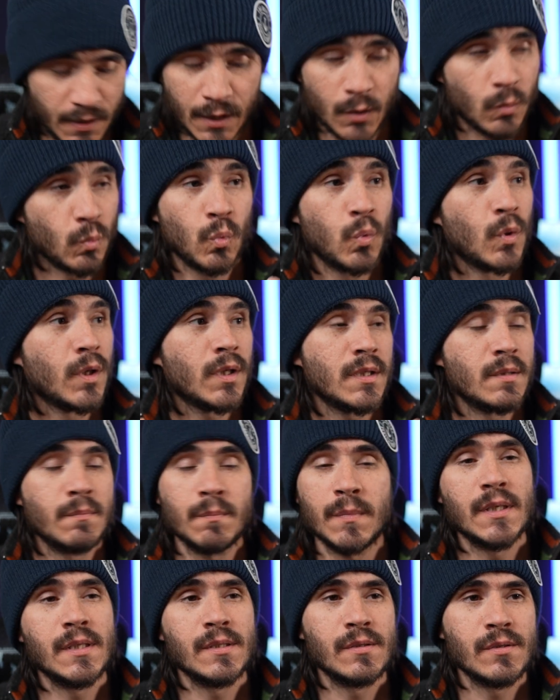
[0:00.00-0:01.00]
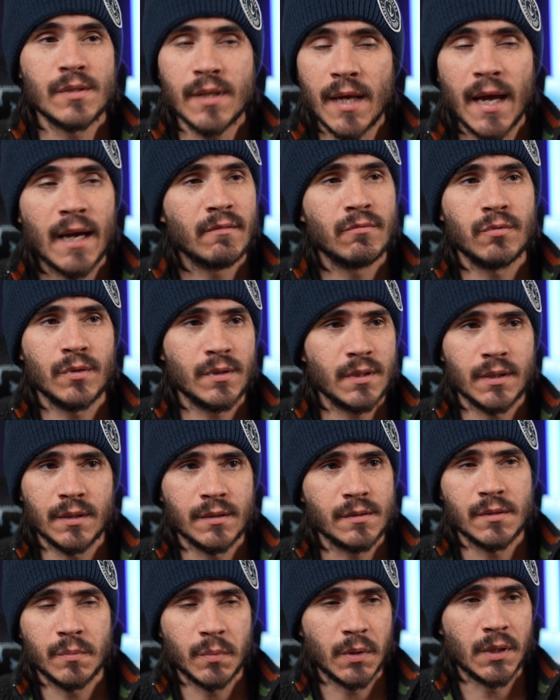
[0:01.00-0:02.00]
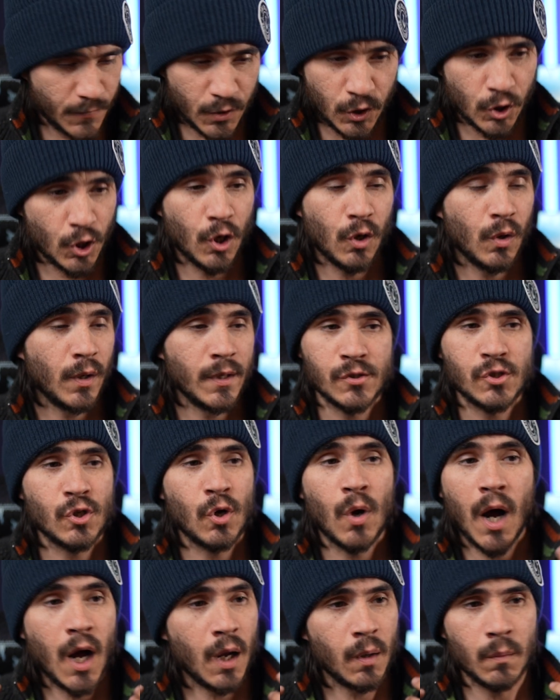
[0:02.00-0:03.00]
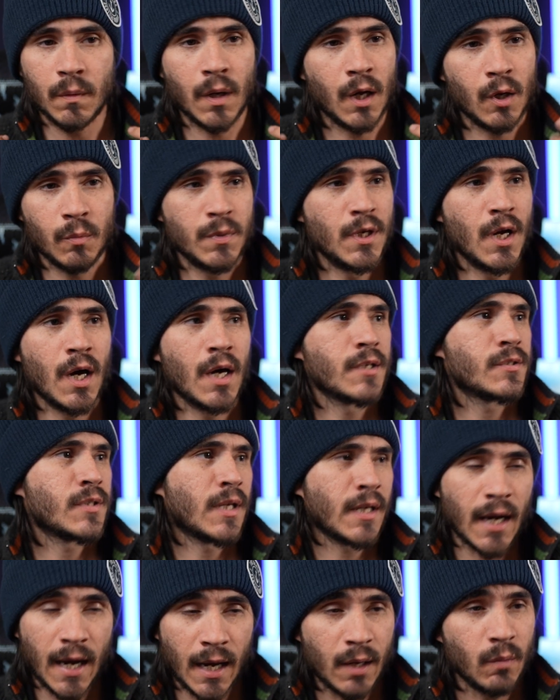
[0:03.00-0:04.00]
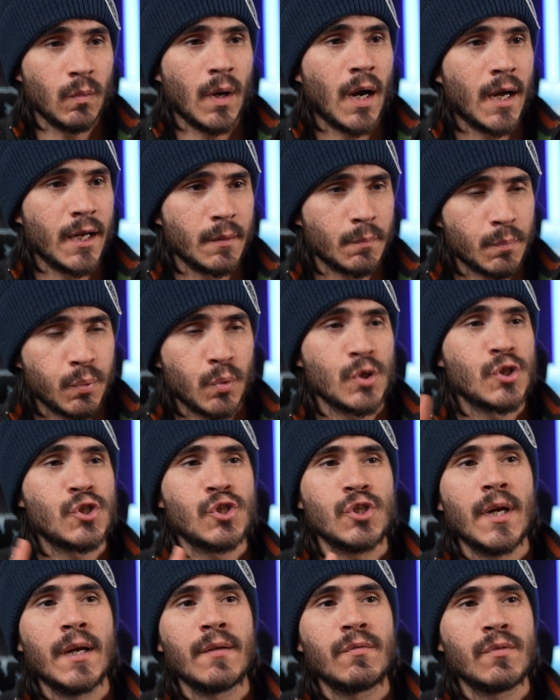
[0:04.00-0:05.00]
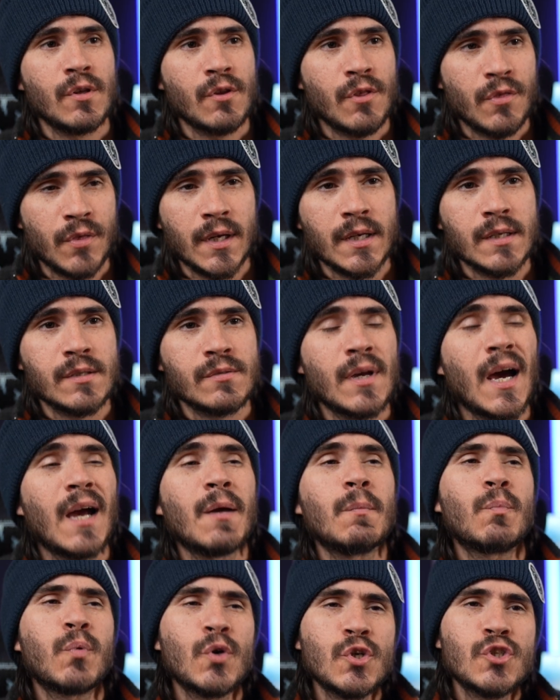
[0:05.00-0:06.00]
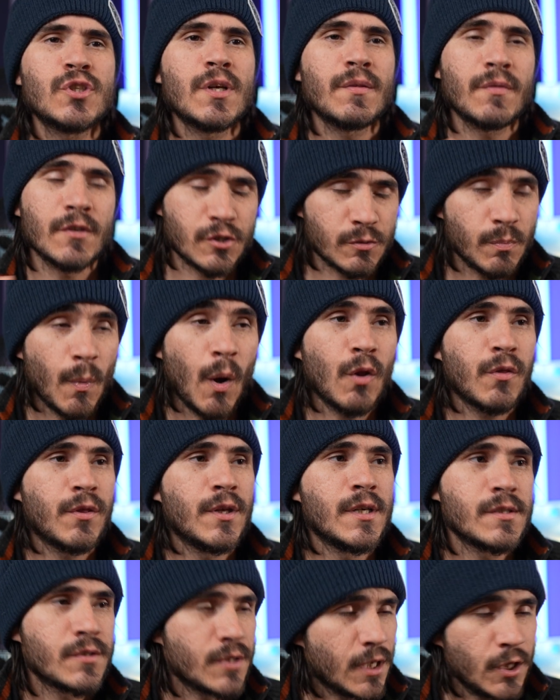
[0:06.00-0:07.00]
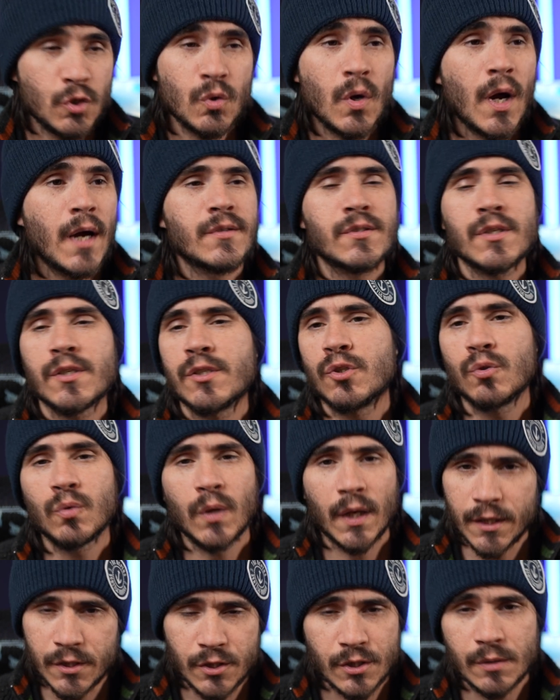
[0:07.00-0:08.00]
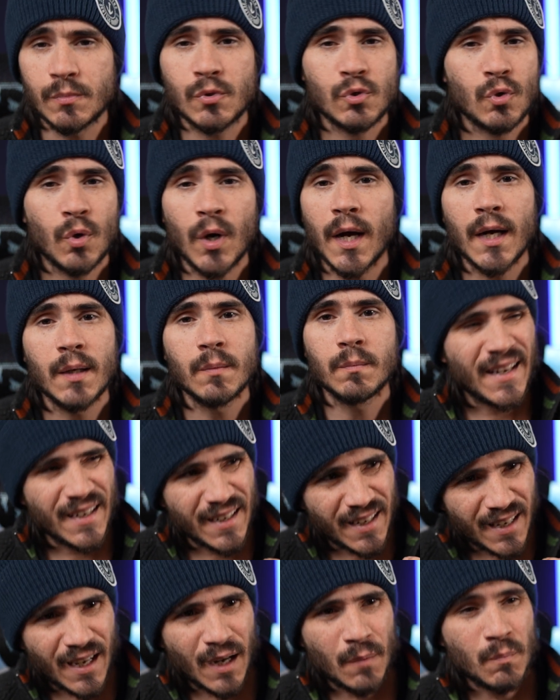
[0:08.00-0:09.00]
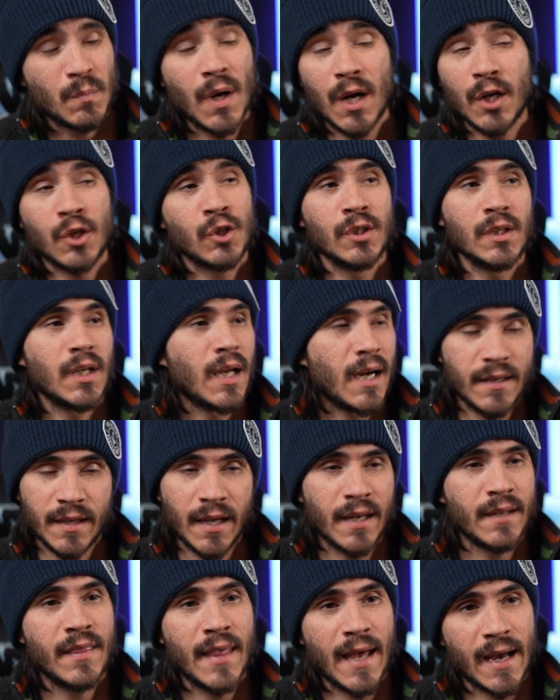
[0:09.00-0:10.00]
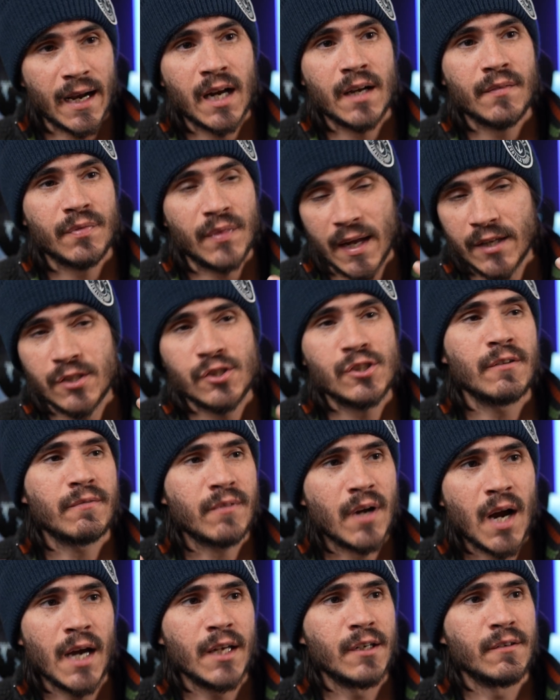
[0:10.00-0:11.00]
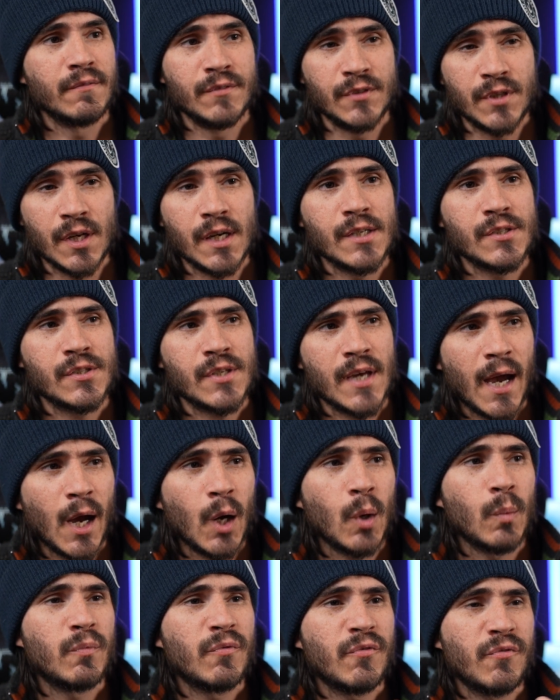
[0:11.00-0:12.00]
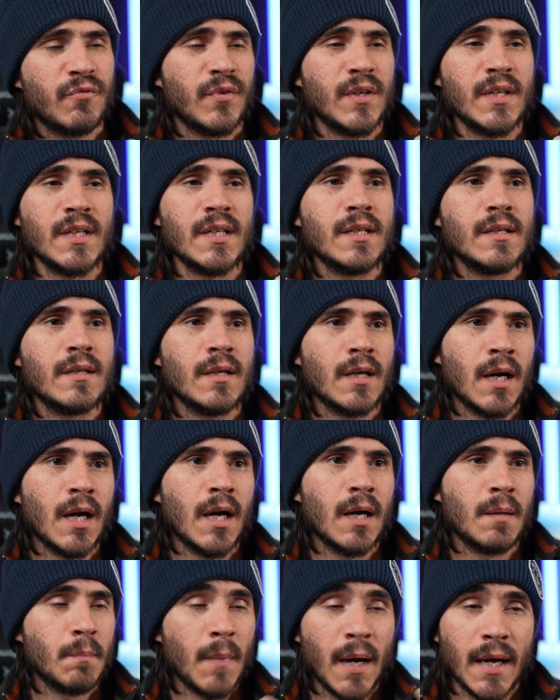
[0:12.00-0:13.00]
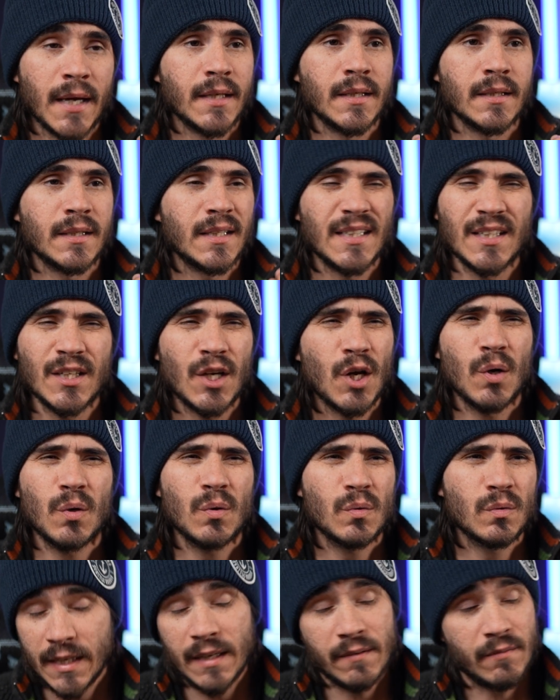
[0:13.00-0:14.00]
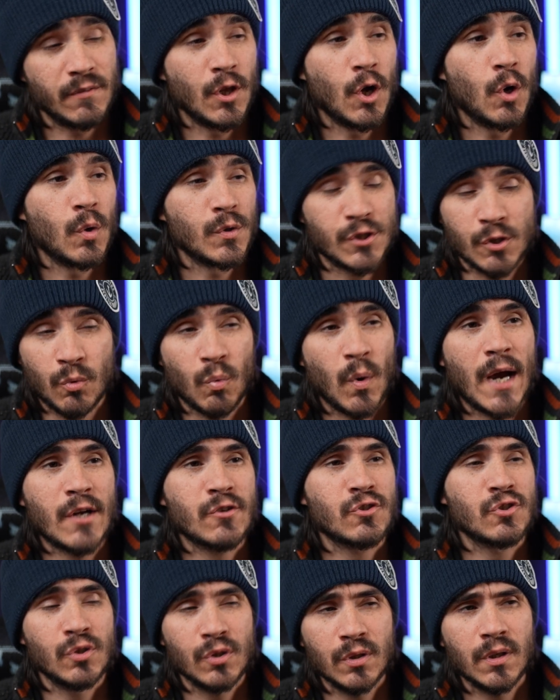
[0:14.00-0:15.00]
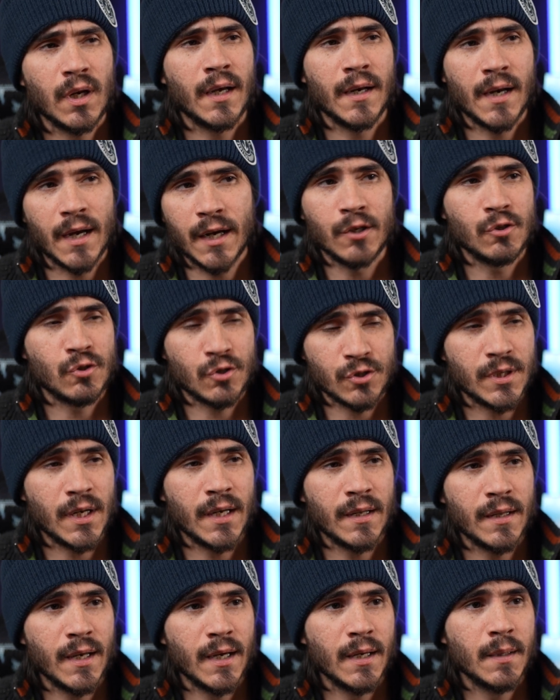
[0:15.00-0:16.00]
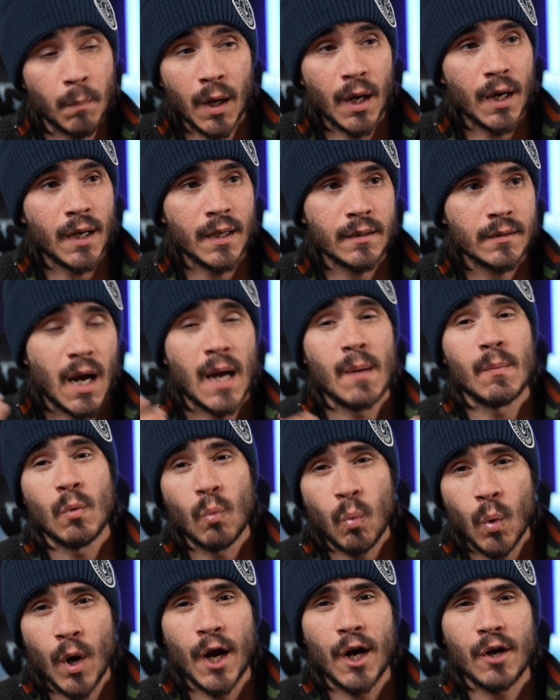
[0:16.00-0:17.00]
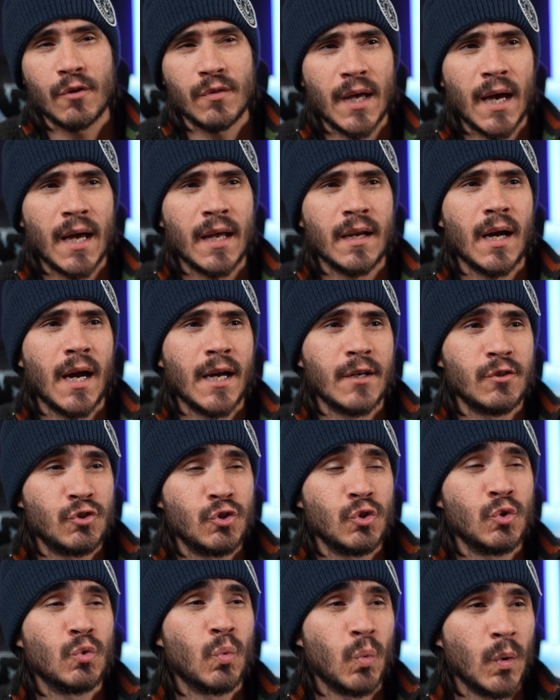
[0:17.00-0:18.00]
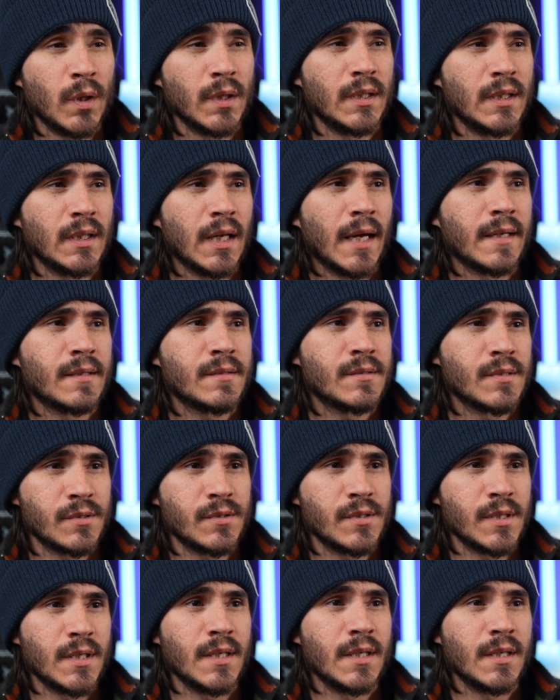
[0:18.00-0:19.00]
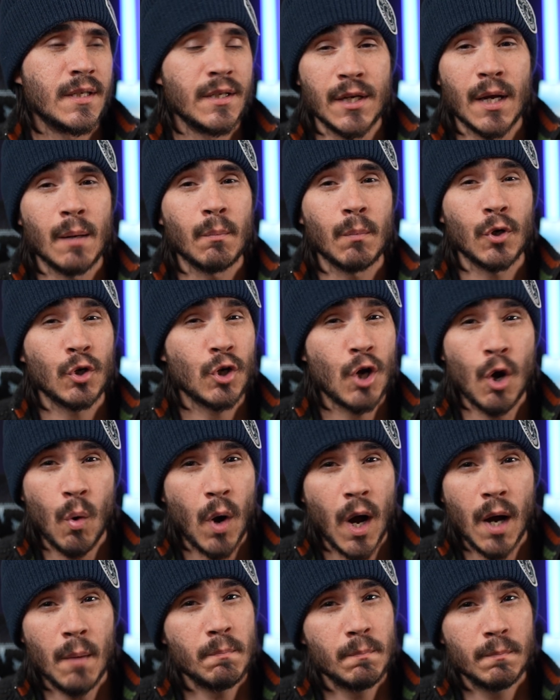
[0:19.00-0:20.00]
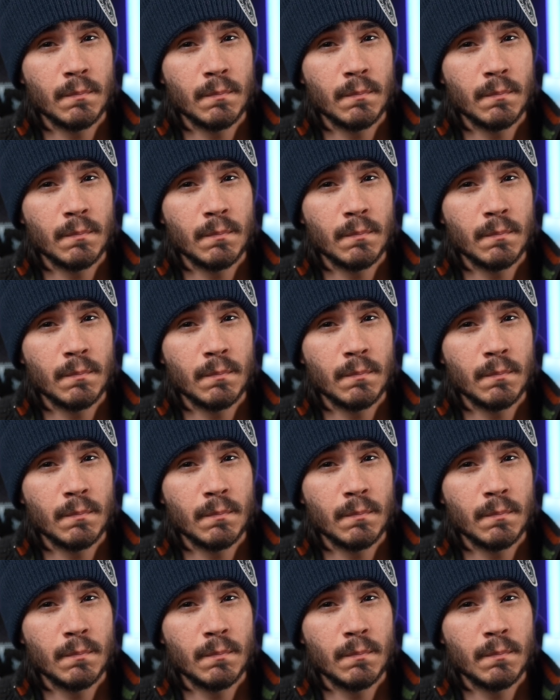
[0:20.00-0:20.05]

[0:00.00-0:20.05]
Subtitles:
It really means everything to me, you know. And so I'll be honest, like I appreciate the thing. I appreciate the small things that you guys can do, like subscribe. And I'm not gonna lie, that stuff kind of does help feed my ego, even though it's irrational and I understand that. But I'm aware that I do really like to see number go up.